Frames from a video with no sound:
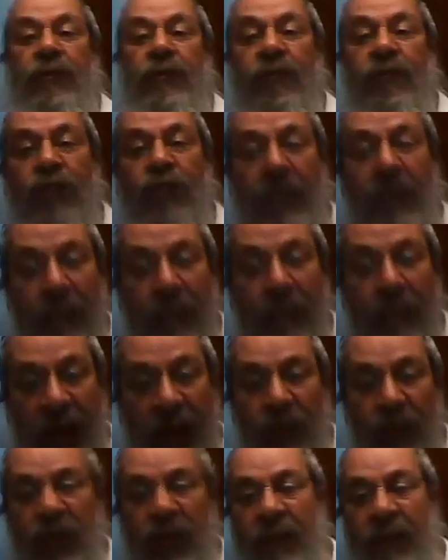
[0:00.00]
to make
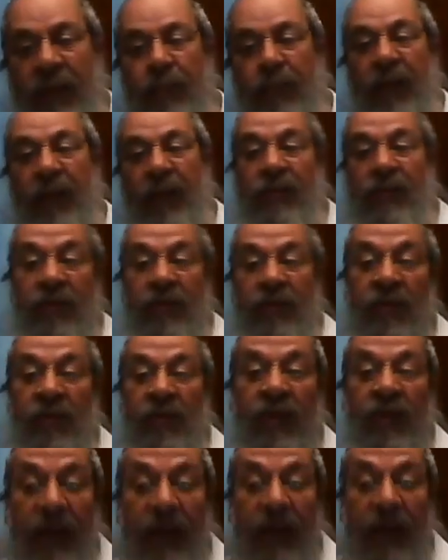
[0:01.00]
that painting.
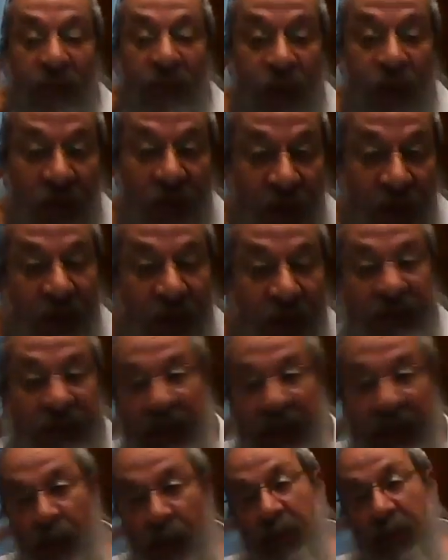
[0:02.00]
And that is how
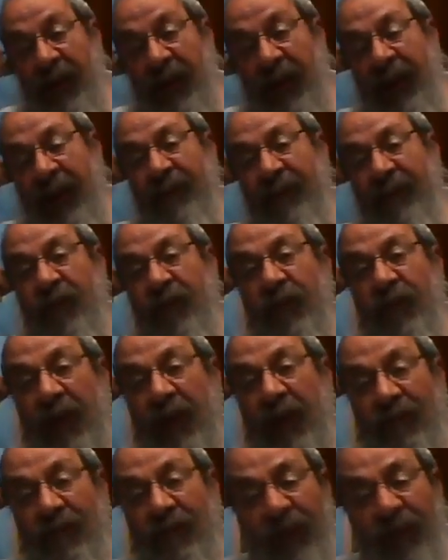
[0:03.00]
we have
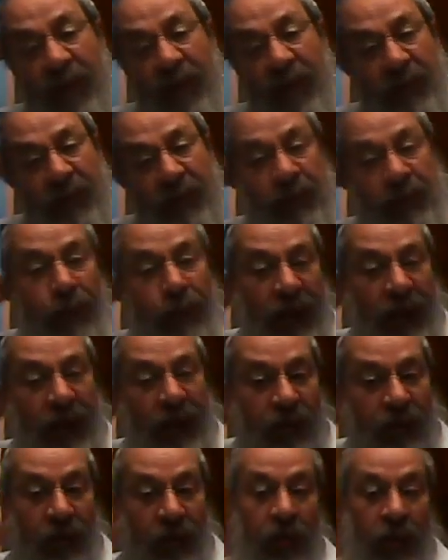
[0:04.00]
that famous
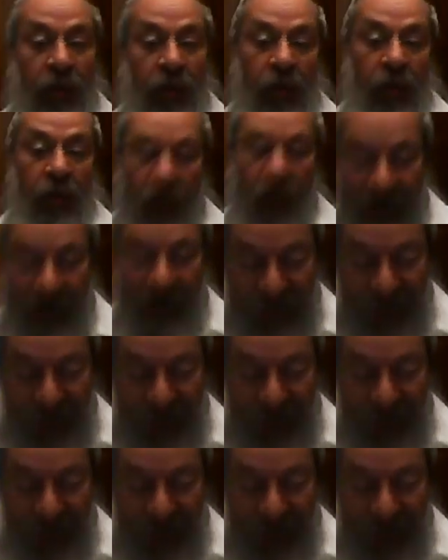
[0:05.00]
painting of